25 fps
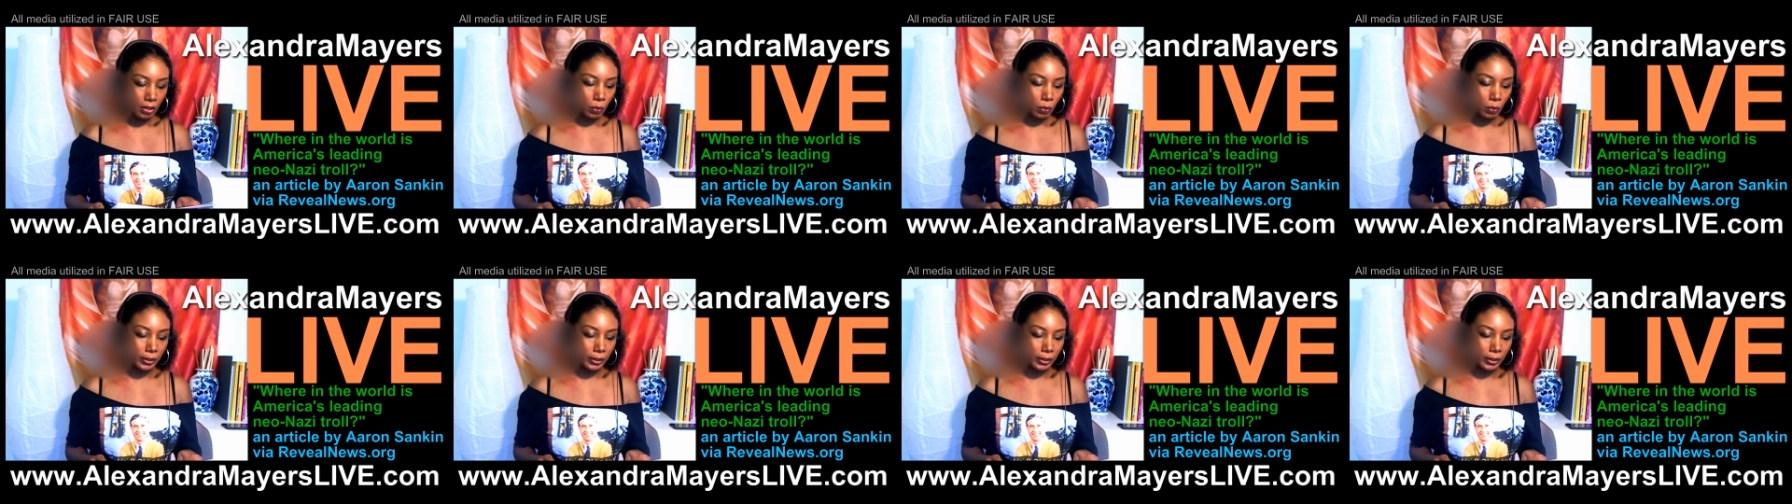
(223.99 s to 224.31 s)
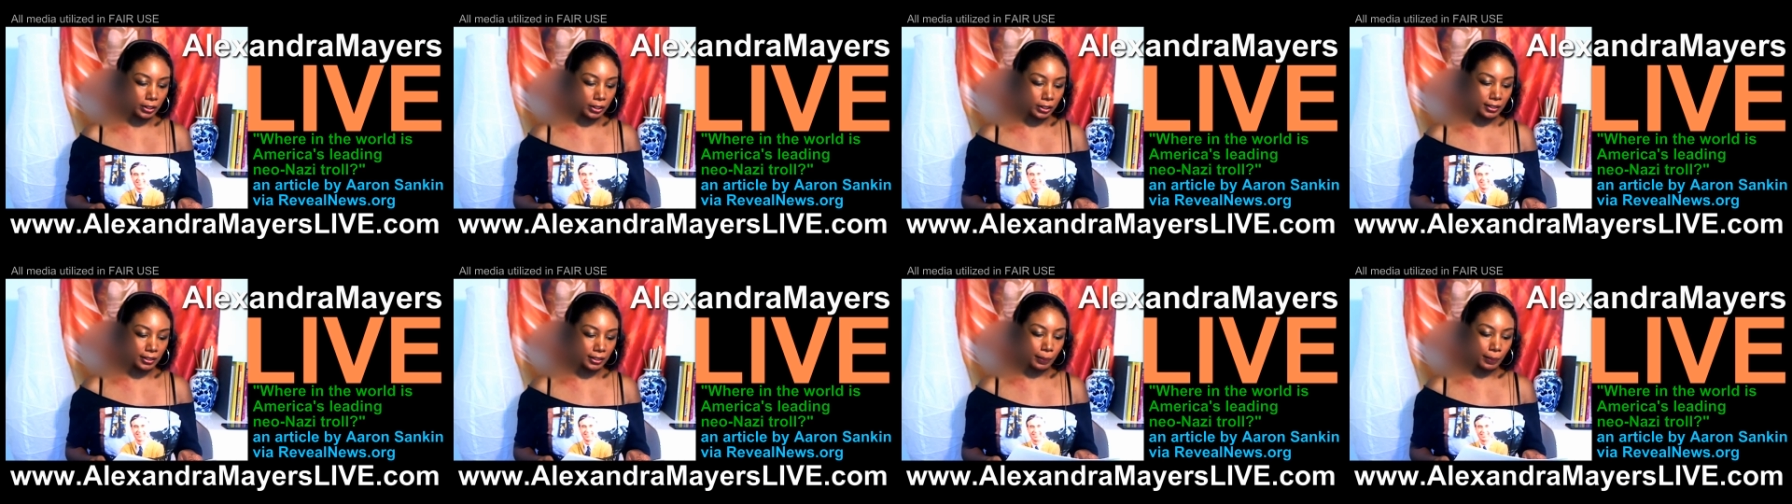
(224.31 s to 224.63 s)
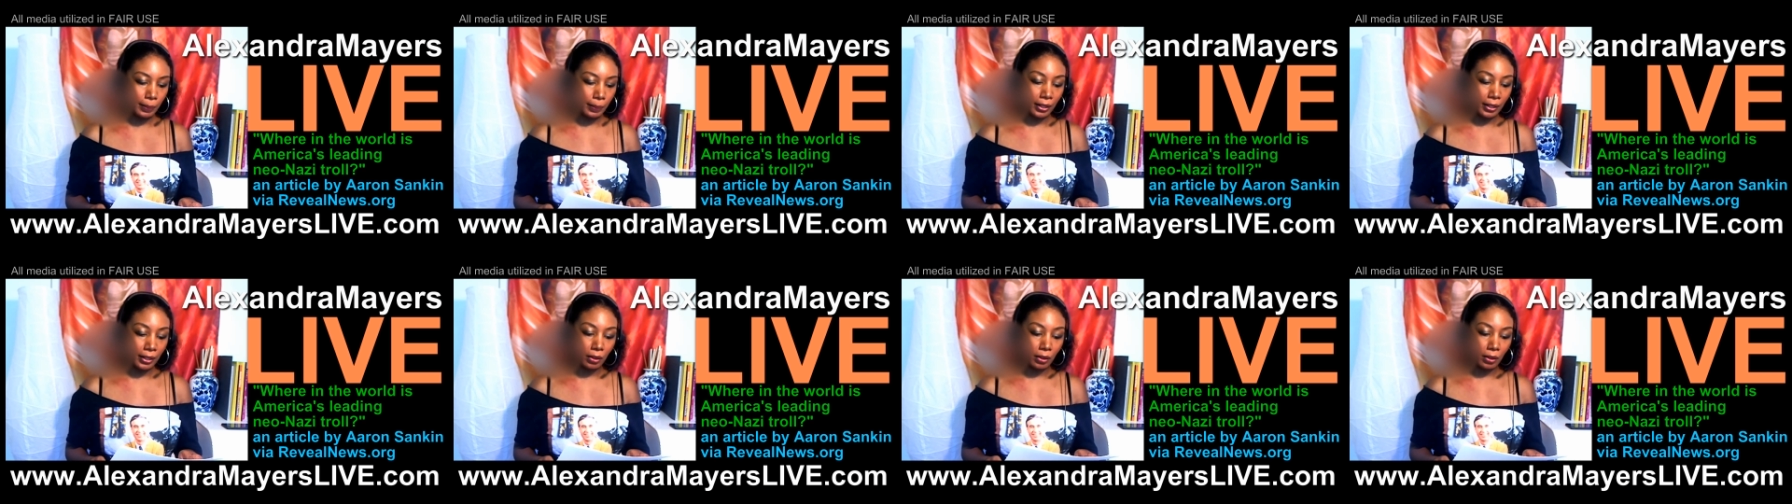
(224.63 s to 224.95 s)
which is
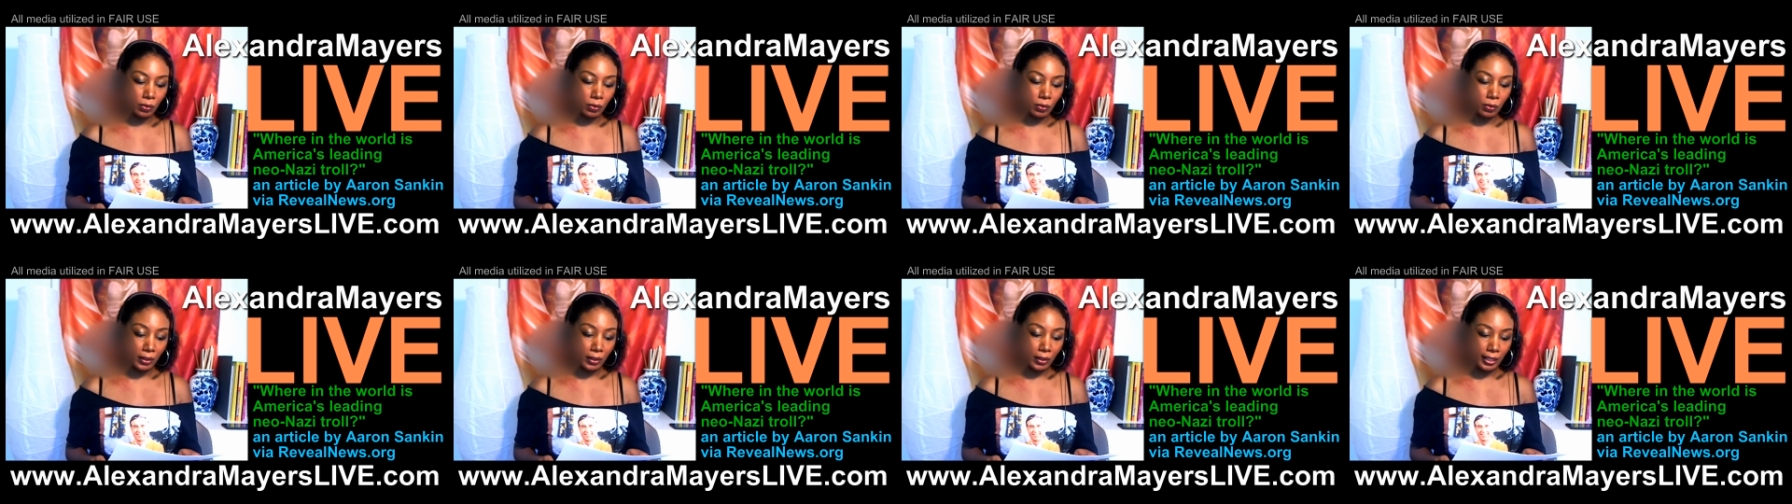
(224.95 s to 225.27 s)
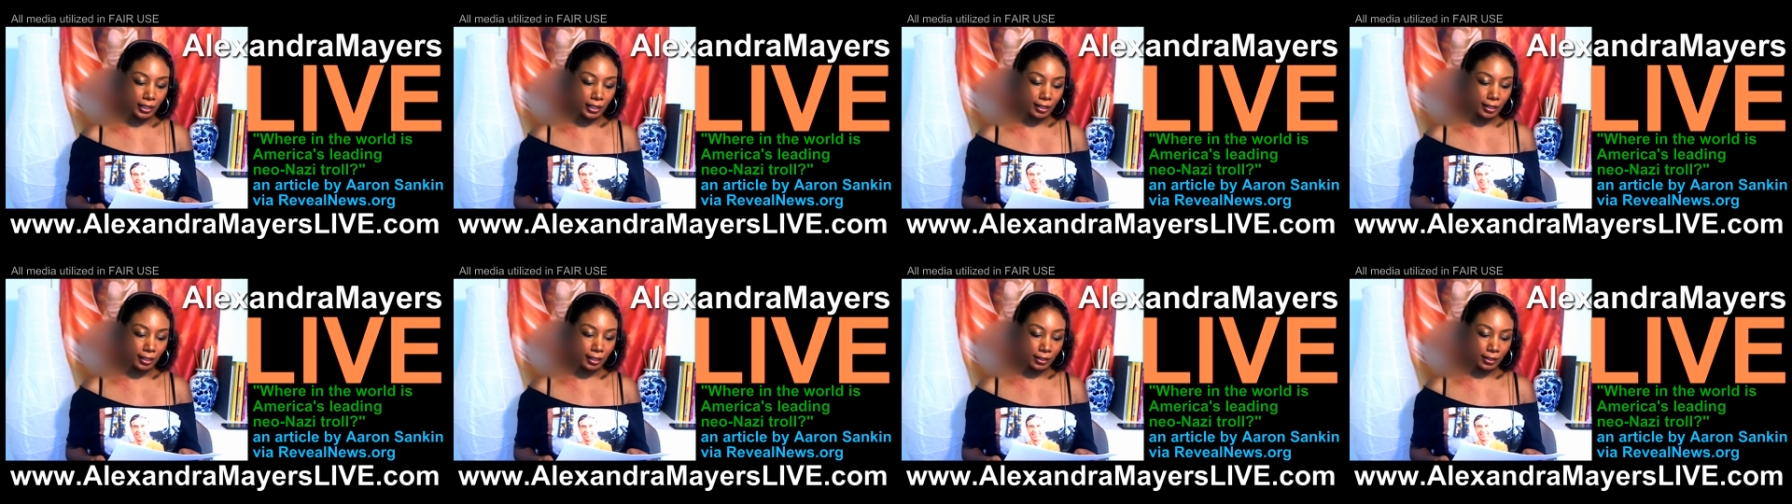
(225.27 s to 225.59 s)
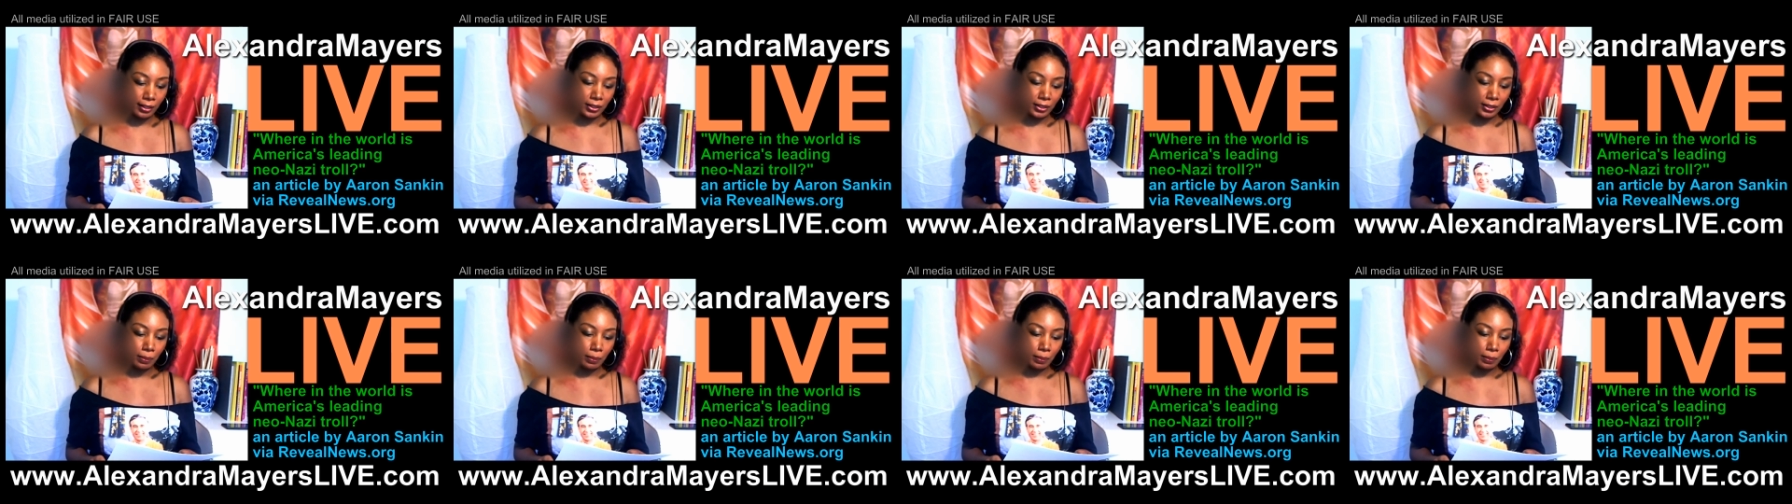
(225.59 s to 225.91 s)
about
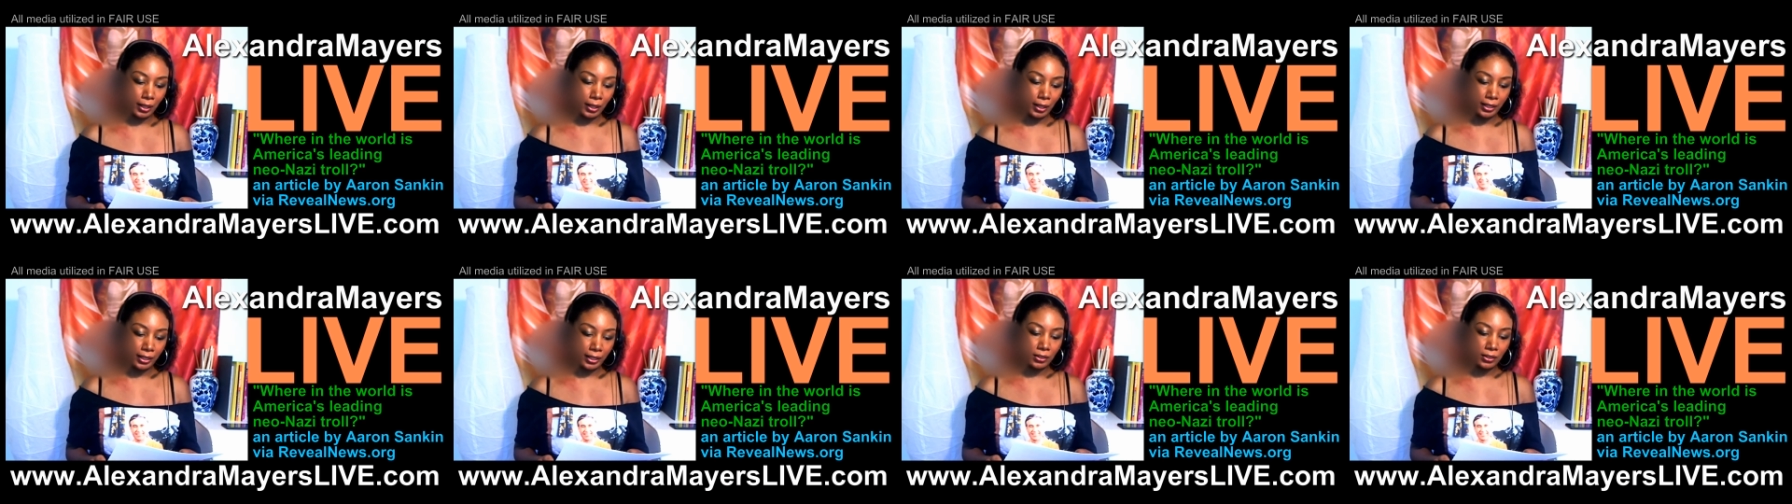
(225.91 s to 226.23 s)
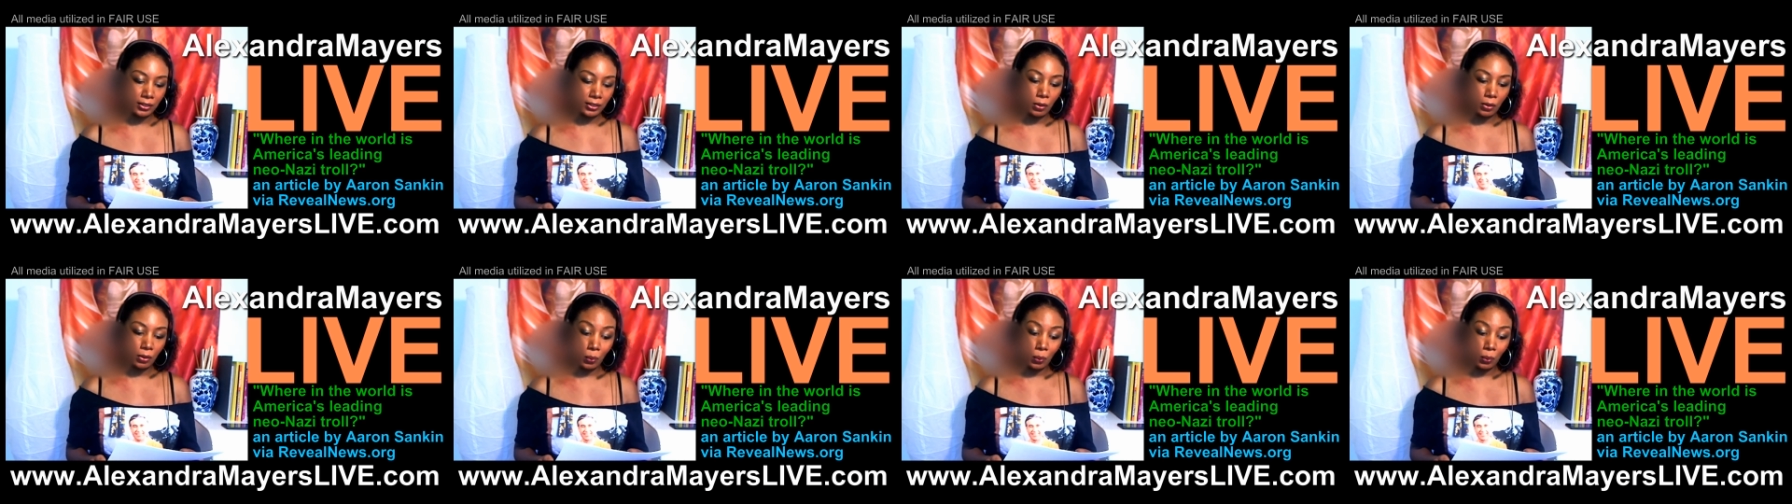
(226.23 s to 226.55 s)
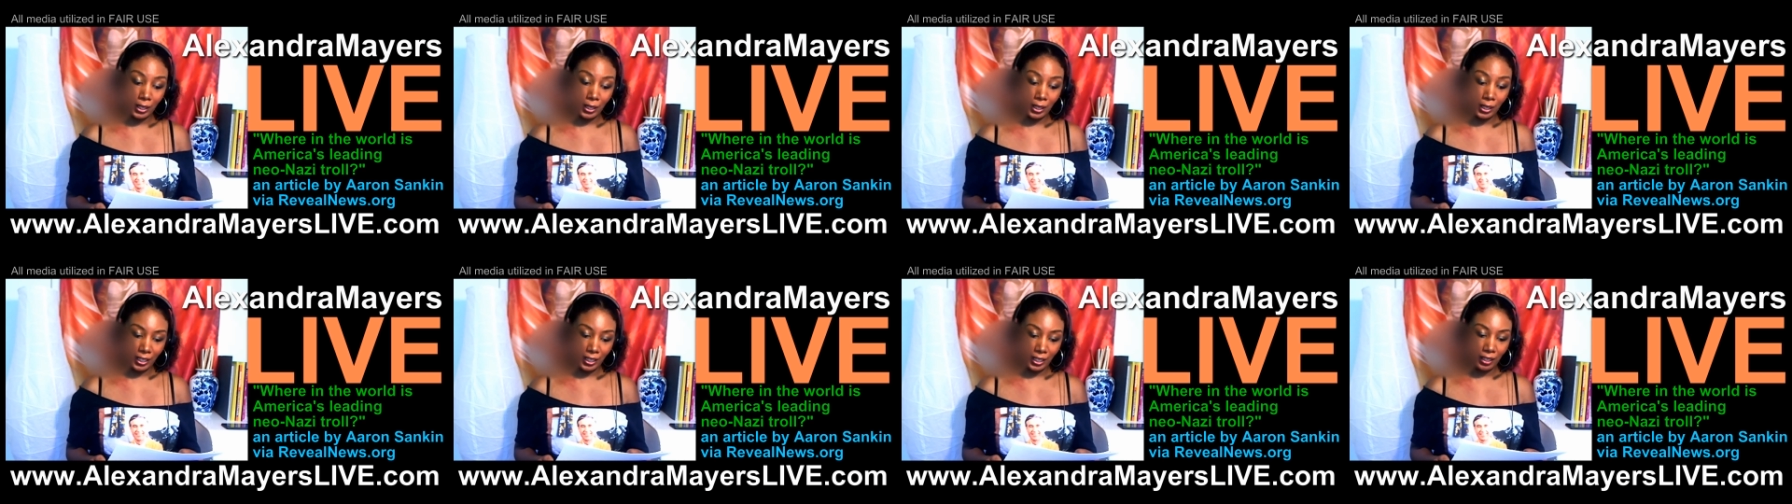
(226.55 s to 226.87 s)
3,000 miles
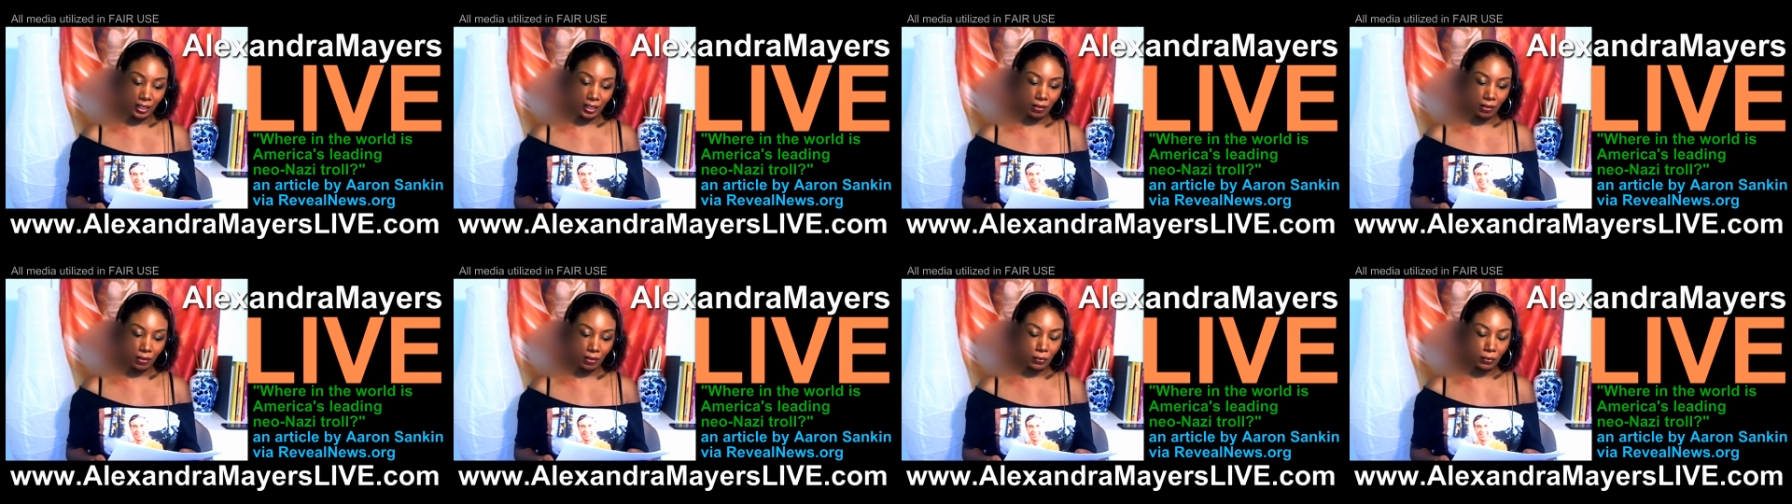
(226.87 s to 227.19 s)
away